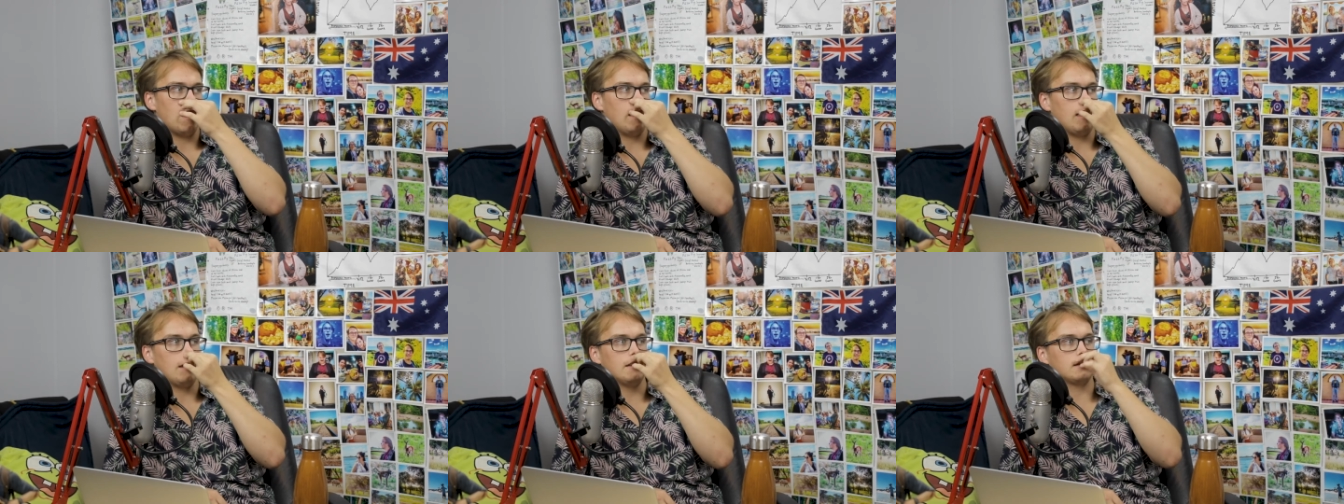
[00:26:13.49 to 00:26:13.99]
and
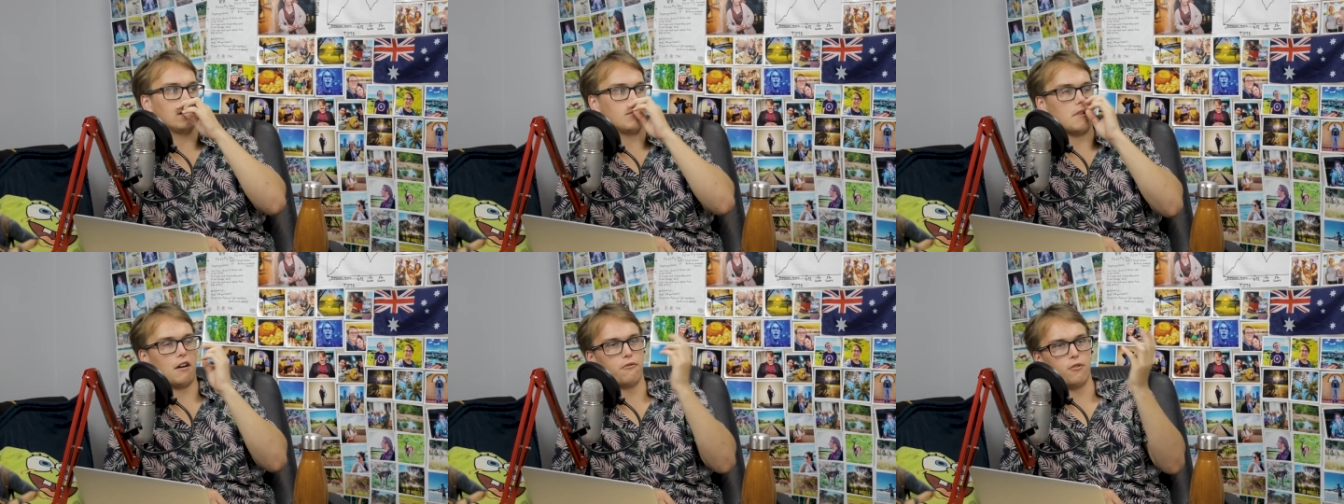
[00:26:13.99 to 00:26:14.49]
then it's
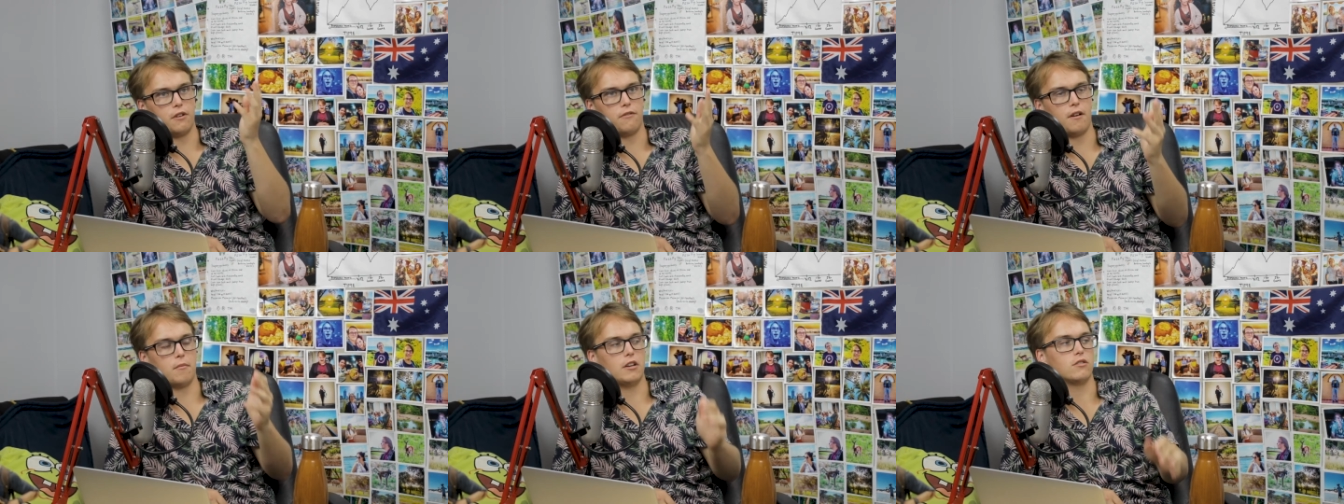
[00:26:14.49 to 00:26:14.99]
about
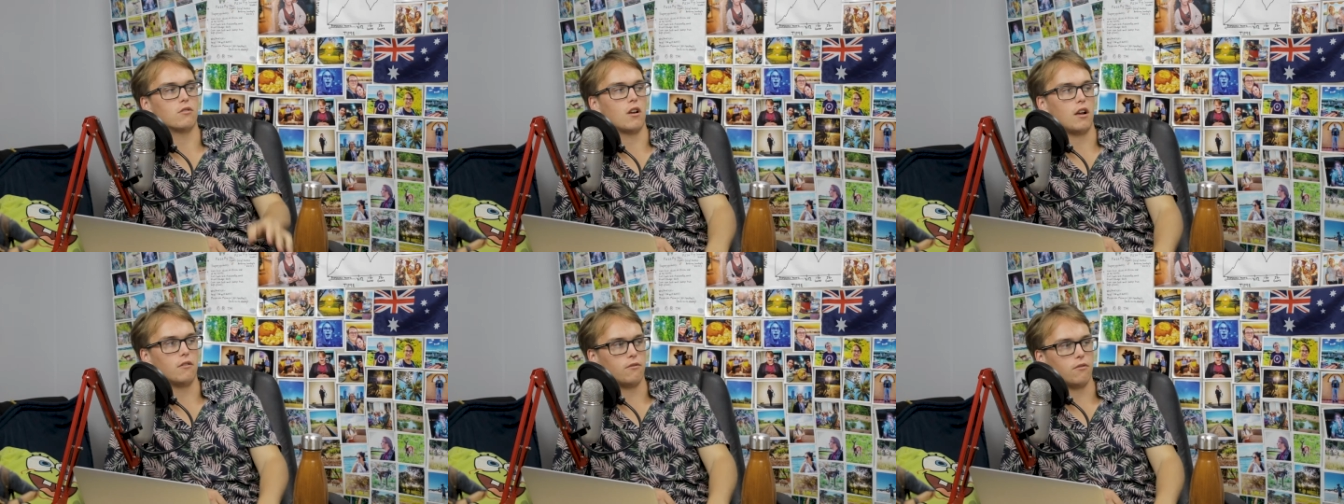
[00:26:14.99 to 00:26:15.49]
45-minute
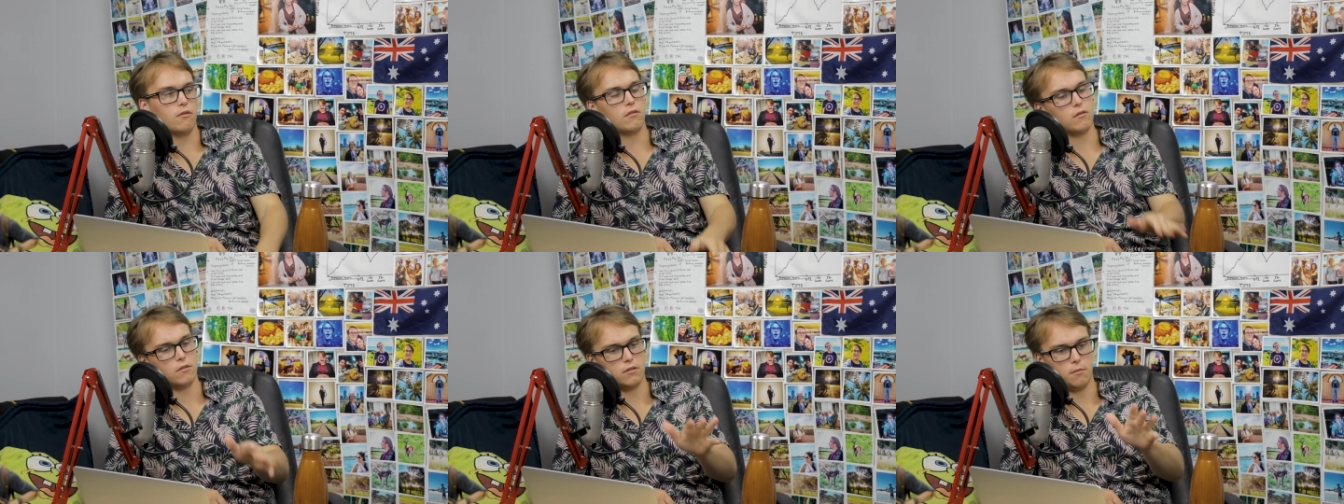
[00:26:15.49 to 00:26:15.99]
drive,
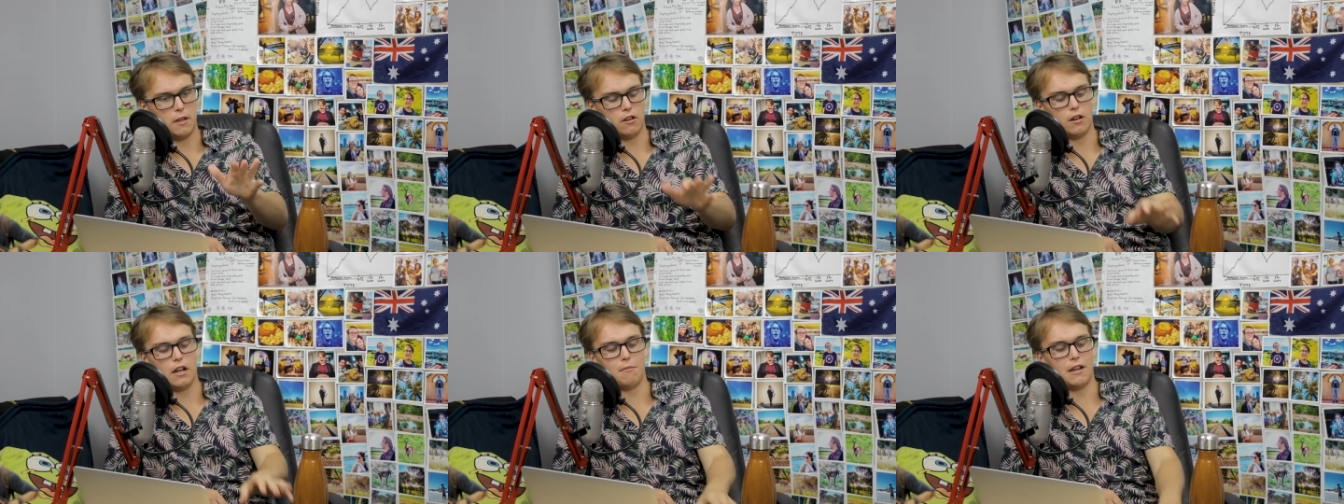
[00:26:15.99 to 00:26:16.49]
depending
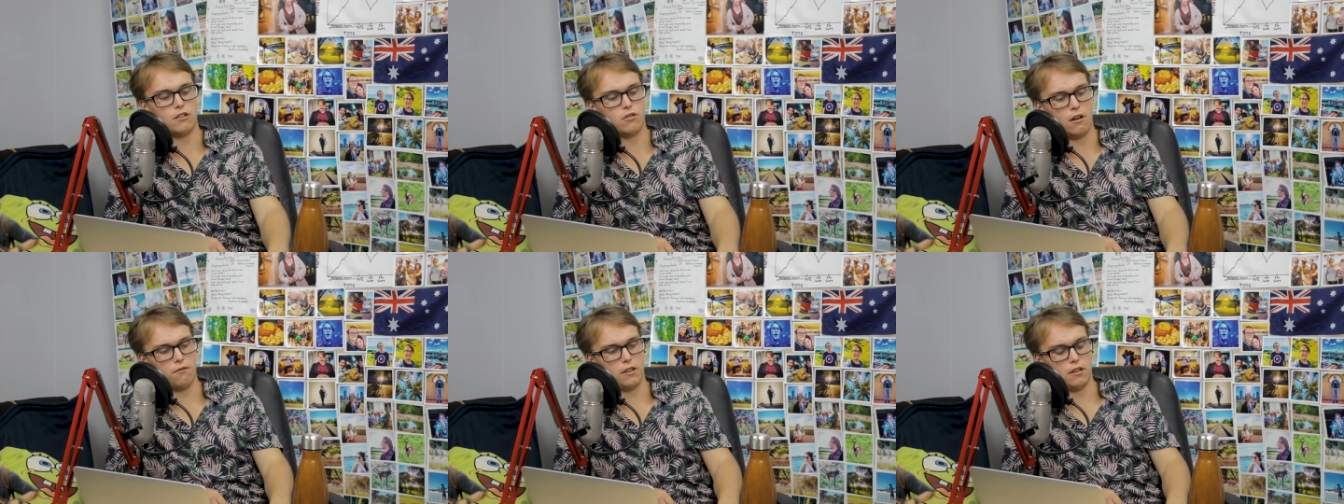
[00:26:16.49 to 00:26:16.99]
on how bad
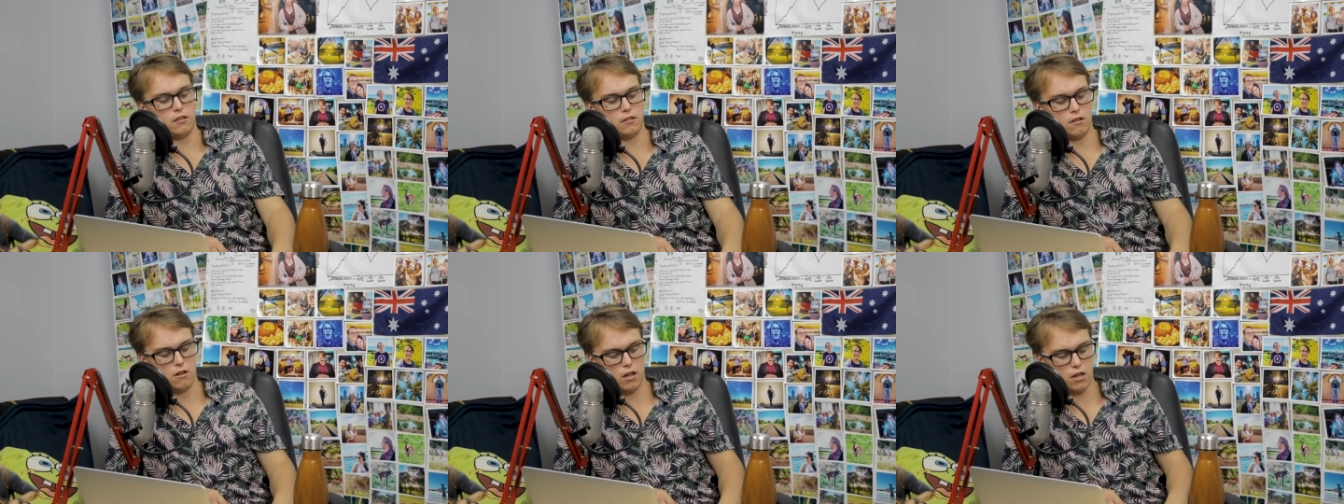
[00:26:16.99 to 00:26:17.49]
traffic is.
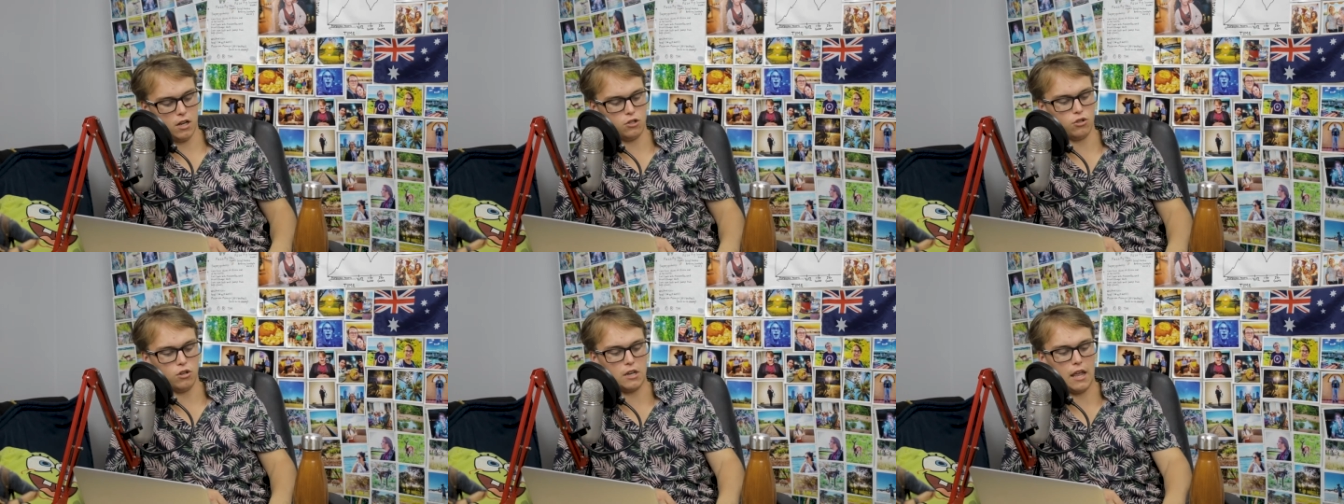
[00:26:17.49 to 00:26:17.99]
So I
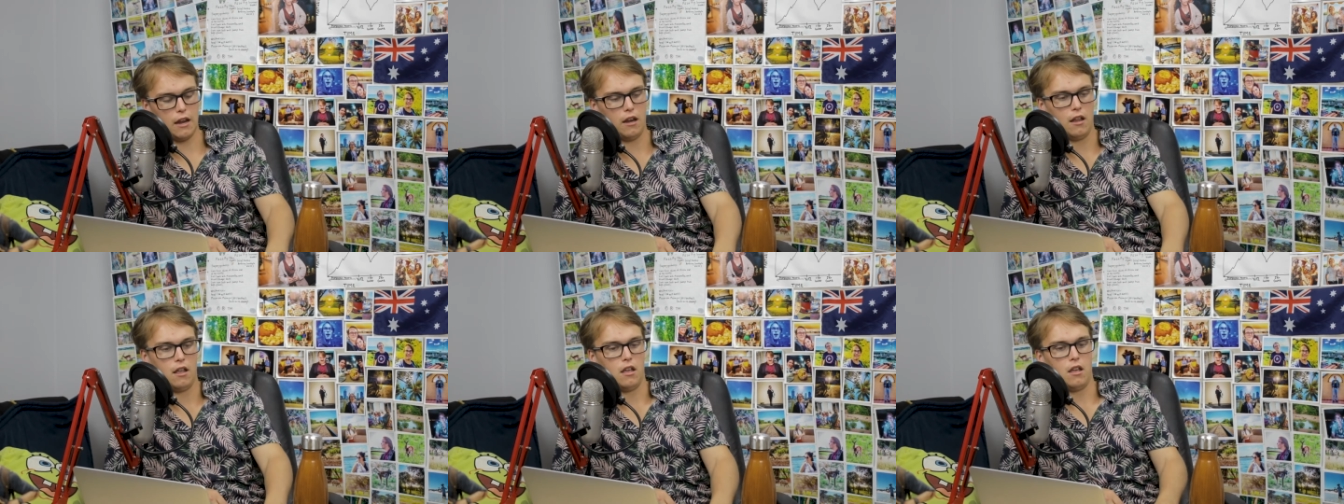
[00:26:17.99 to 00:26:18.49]
should get
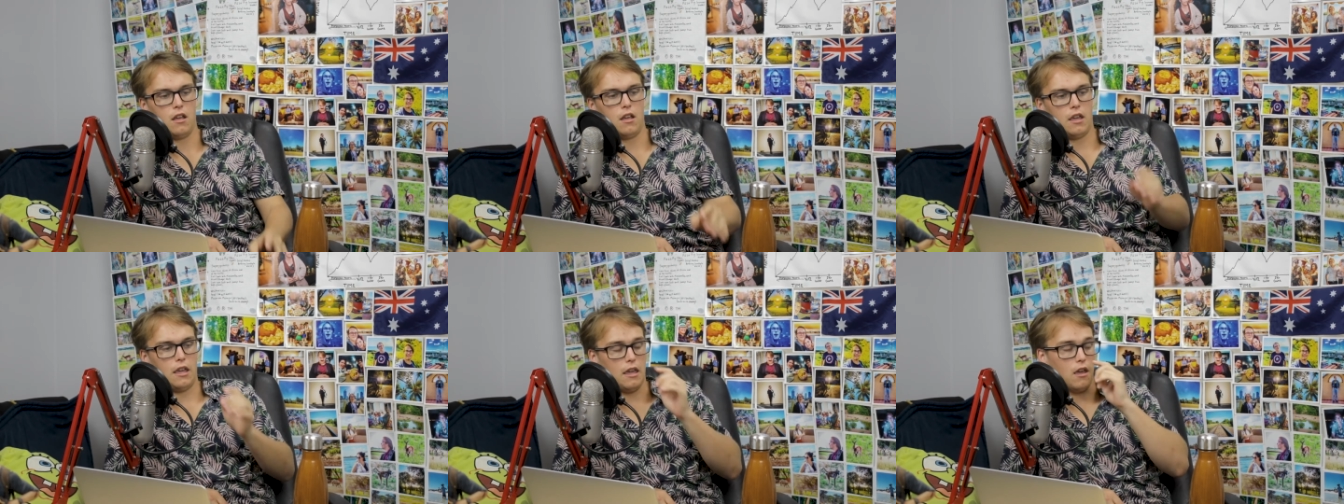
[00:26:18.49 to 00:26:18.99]

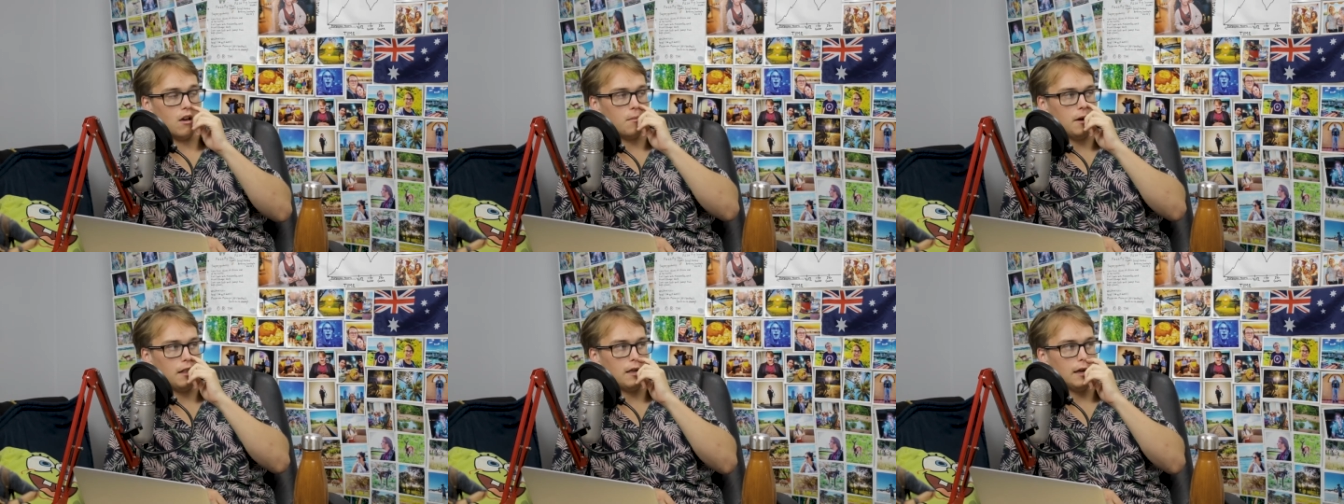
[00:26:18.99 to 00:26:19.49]
here
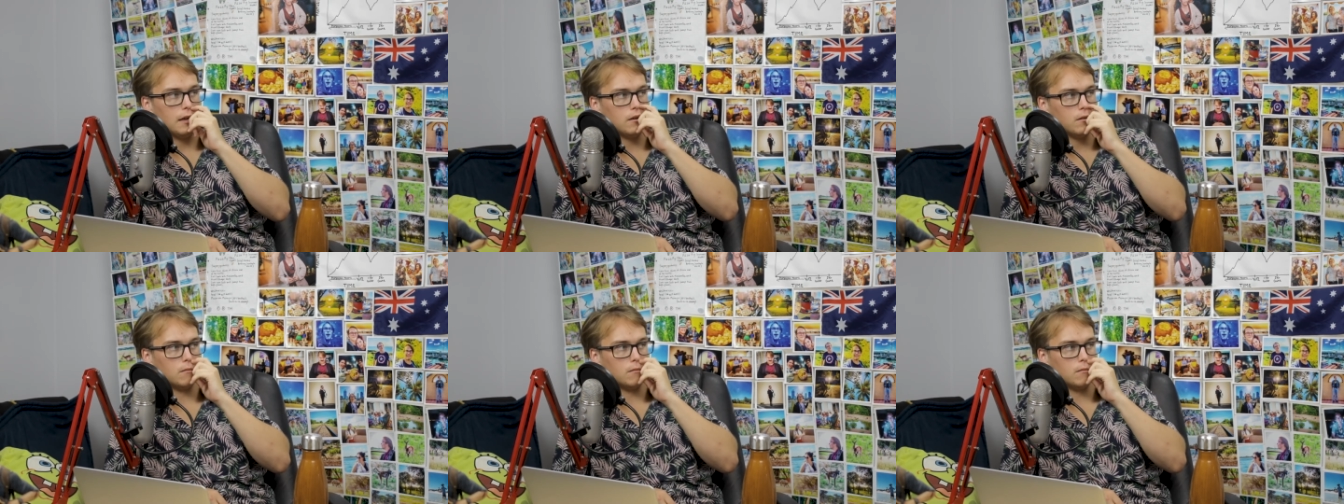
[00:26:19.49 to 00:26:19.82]
by like